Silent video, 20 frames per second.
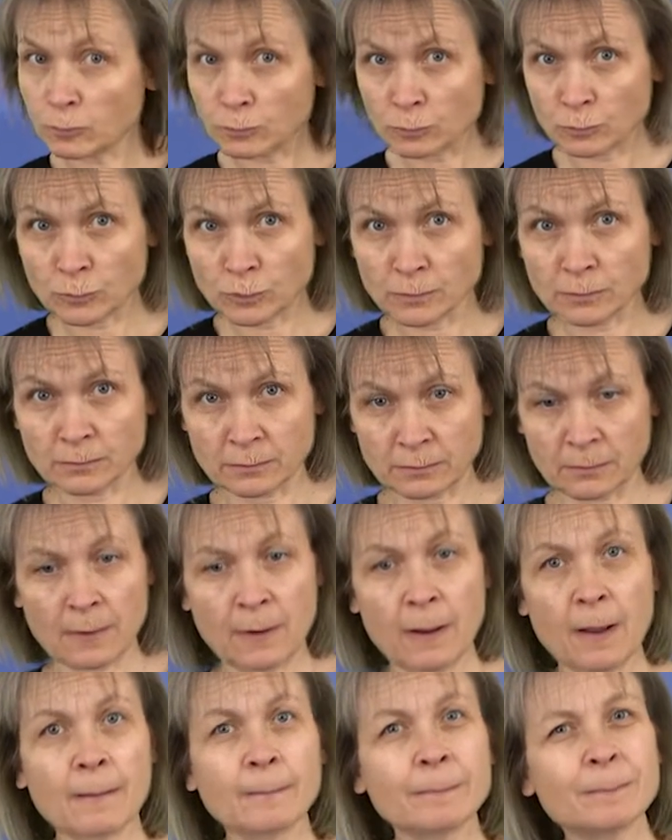And by not
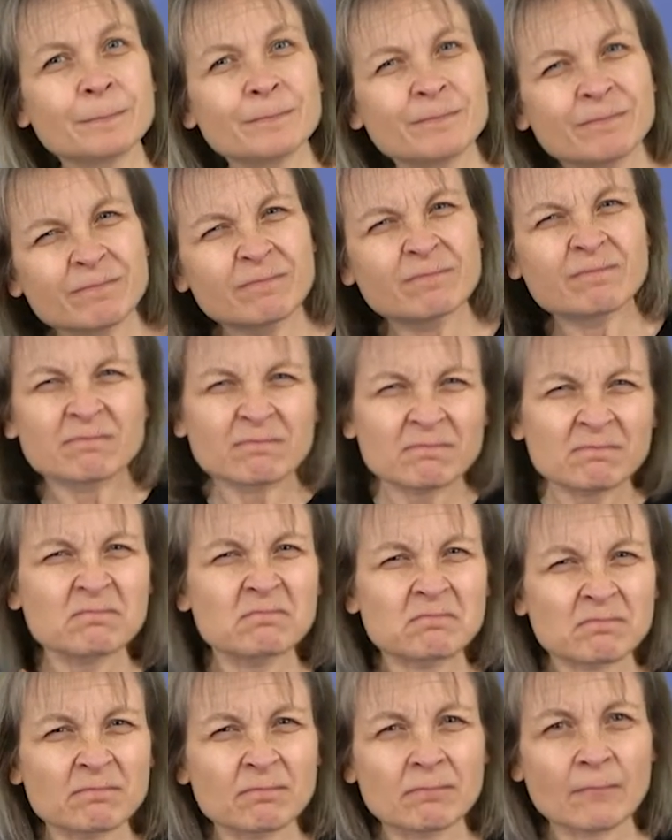allowing any vehicles
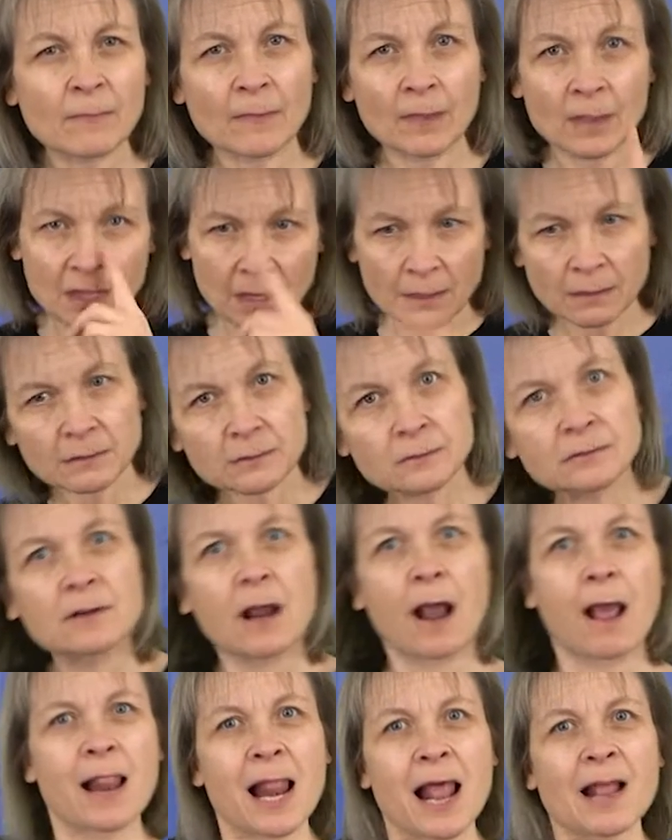to turn left
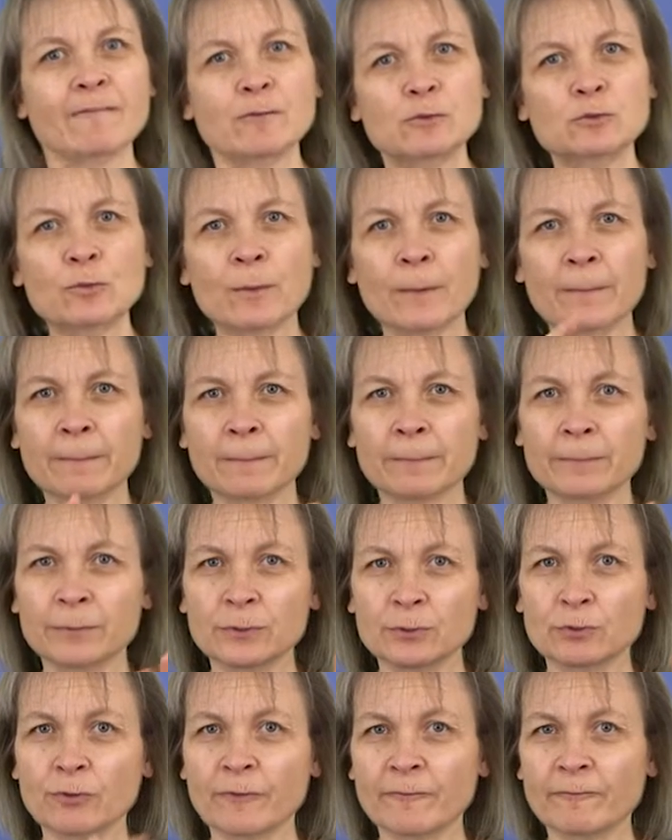into Beaufort
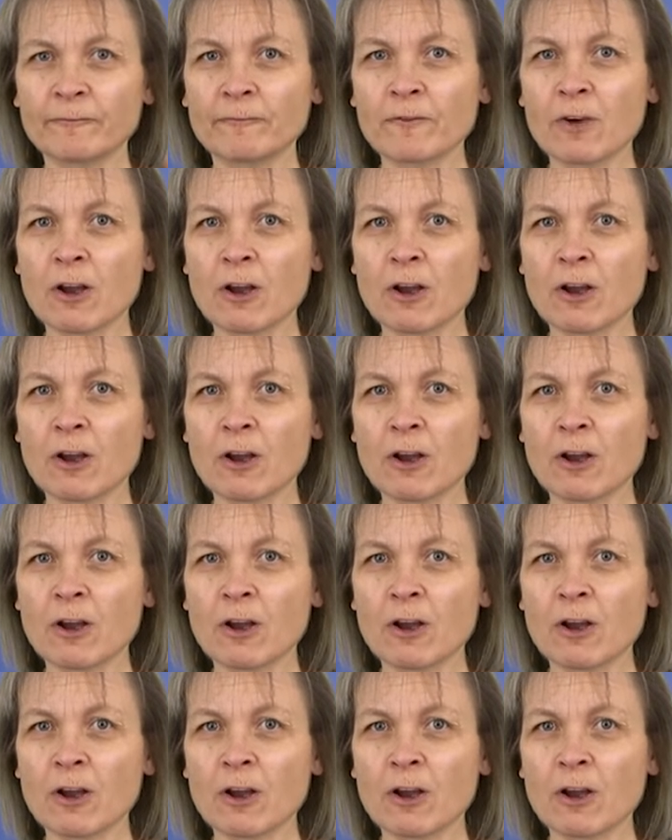Street.